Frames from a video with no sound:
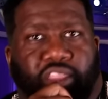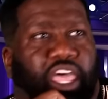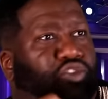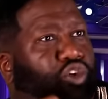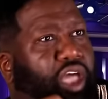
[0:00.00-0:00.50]

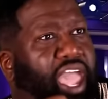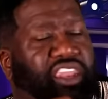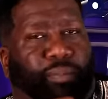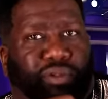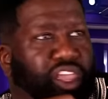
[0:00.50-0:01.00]
that's
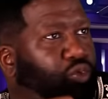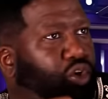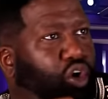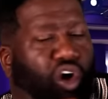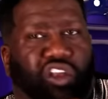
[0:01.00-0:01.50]
had the police,
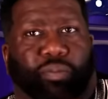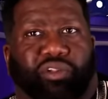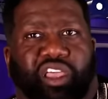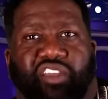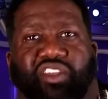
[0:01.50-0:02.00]
recording the
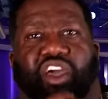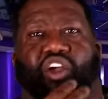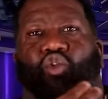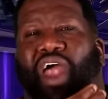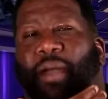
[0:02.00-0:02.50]
police,
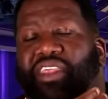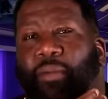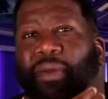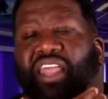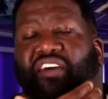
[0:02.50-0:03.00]
grabbing
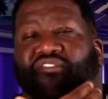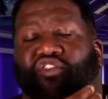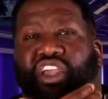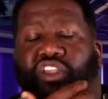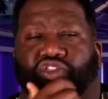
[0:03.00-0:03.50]
him by the
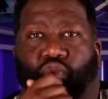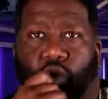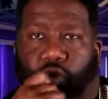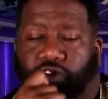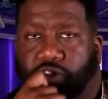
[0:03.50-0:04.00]
freaking
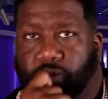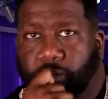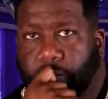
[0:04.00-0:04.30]
throat.